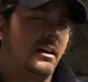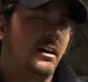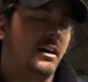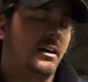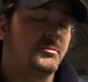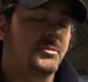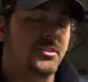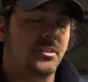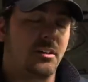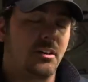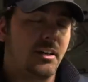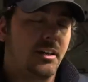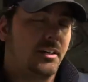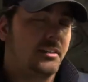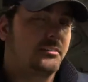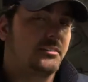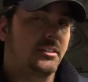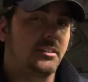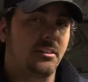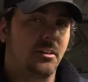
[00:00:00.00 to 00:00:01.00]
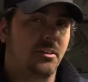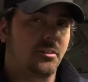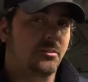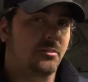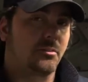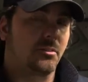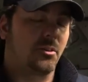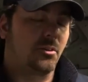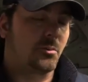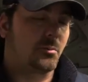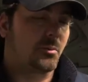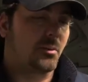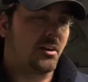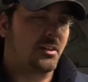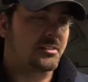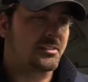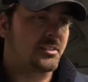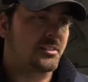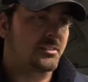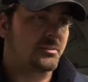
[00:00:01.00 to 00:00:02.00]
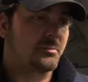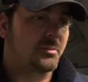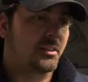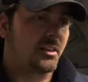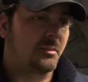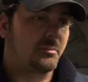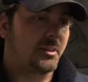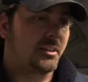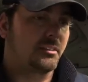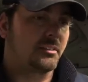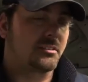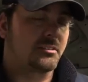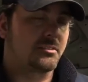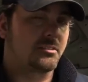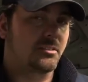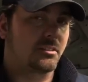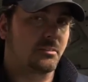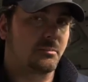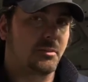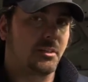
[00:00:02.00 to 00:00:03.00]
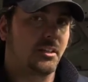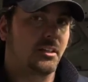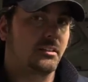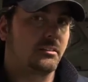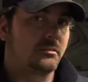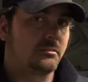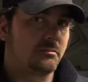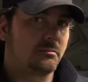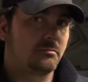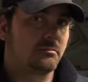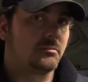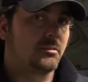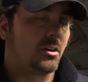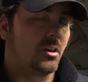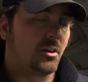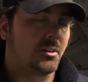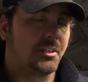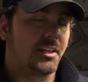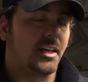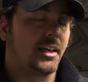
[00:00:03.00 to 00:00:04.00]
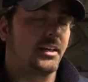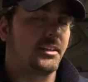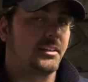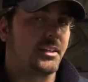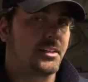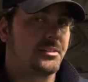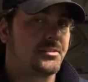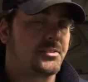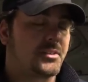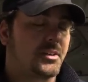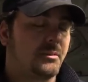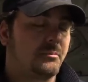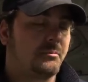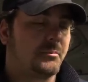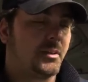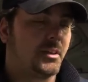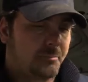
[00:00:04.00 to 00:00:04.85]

I'm sorry it didn't go through the whole process, but I mean, this took me all day and then some.